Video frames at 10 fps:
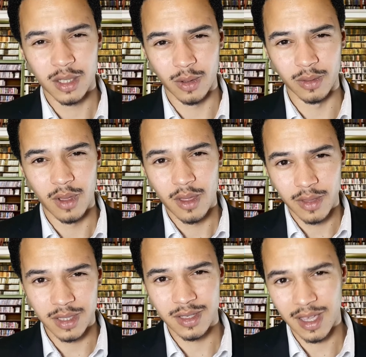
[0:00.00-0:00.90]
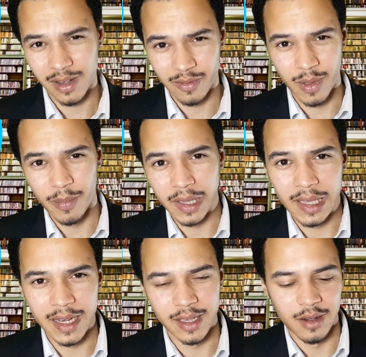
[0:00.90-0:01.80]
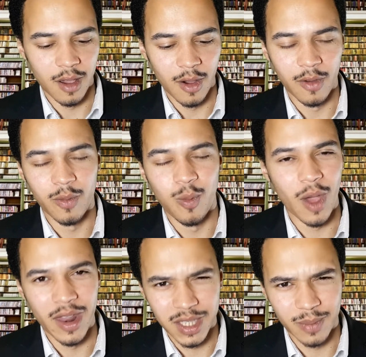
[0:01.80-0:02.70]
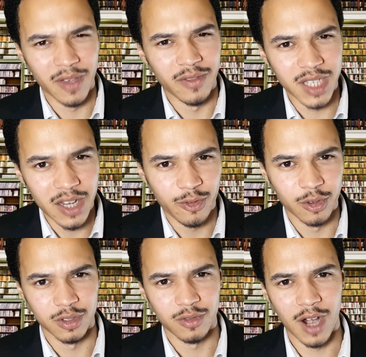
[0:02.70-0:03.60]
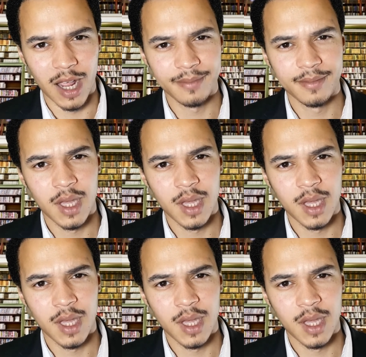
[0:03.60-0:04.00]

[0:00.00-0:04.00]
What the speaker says: So this is kind of the beginning of where there's a bit of a difference, right?